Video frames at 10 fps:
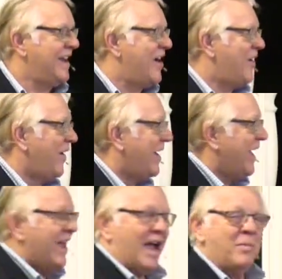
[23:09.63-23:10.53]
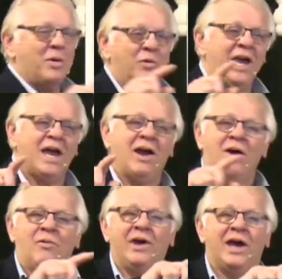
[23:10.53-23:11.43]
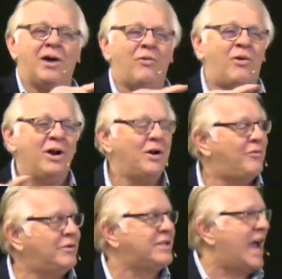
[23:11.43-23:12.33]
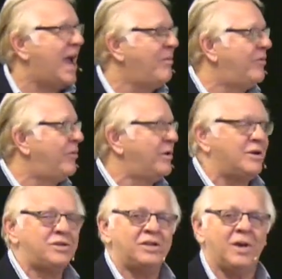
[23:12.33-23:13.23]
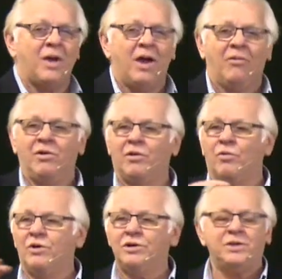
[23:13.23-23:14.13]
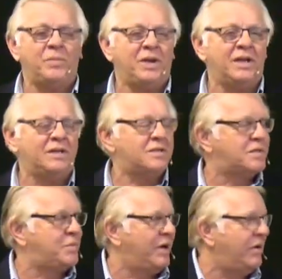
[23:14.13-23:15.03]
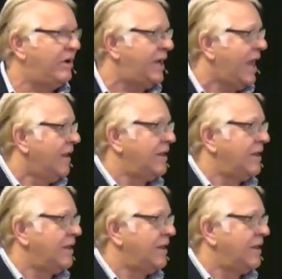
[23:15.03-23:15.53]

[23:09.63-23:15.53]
No. I mean, we had a wonderful time of worship. We were worshiping in the Spirit.